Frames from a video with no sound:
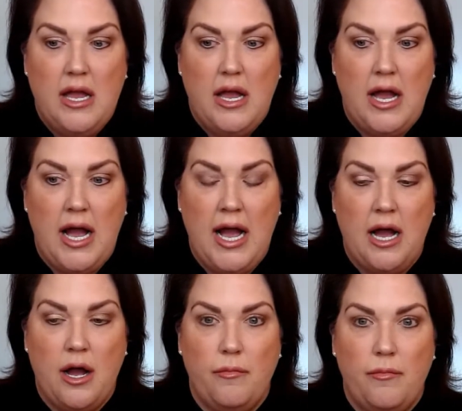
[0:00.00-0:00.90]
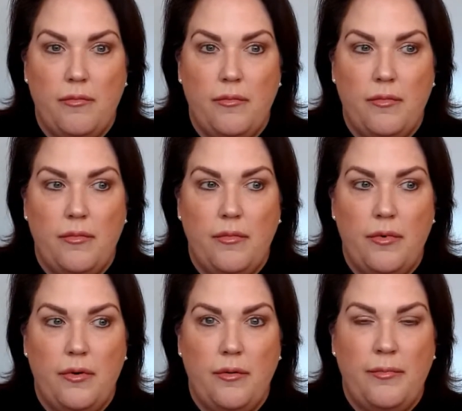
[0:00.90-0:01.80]
Um,
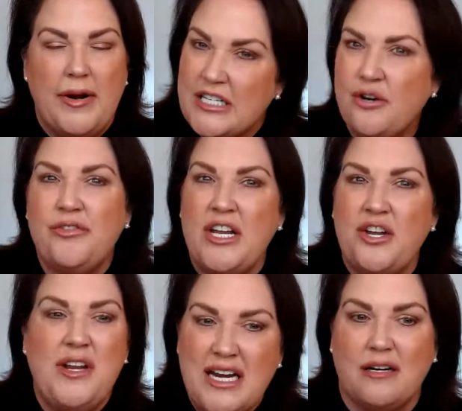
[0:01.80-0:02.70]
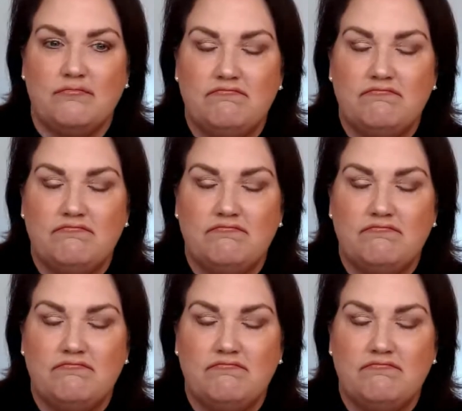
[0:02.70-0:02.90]
but I don't think you need them